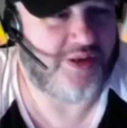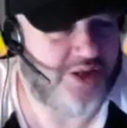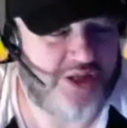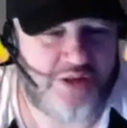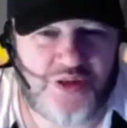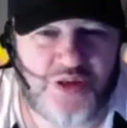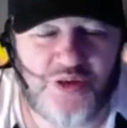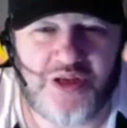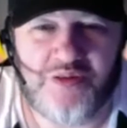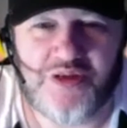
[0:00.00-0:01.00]
we're still
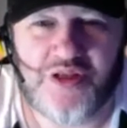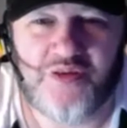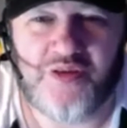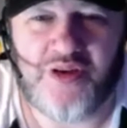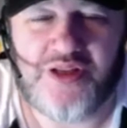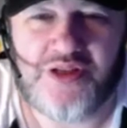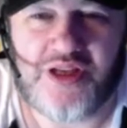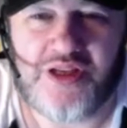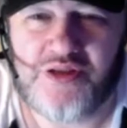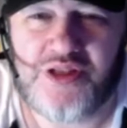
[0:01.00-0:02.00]
talking, we're still friends,
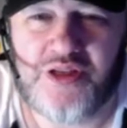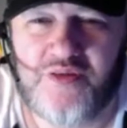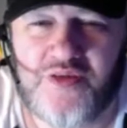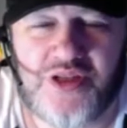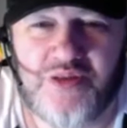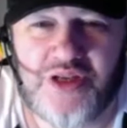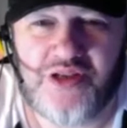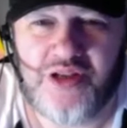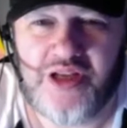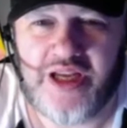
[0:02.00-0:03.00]
and you're still, for some
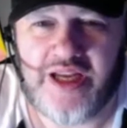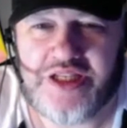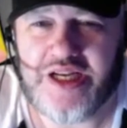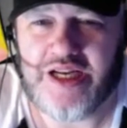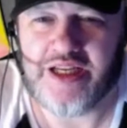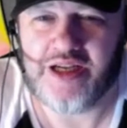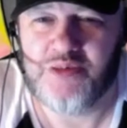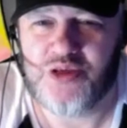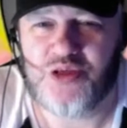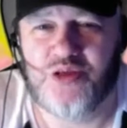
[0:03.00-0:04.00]
reason, looking angelic. I'm
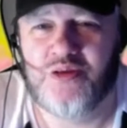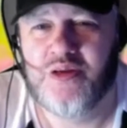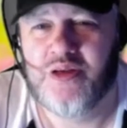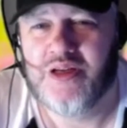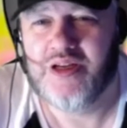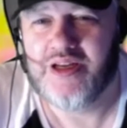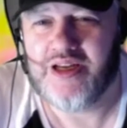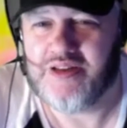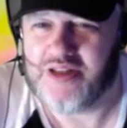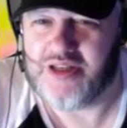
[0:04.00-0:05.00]
not sure
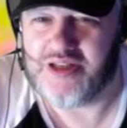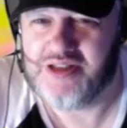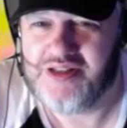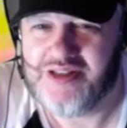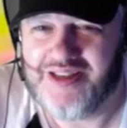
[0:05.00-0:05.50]
how that is.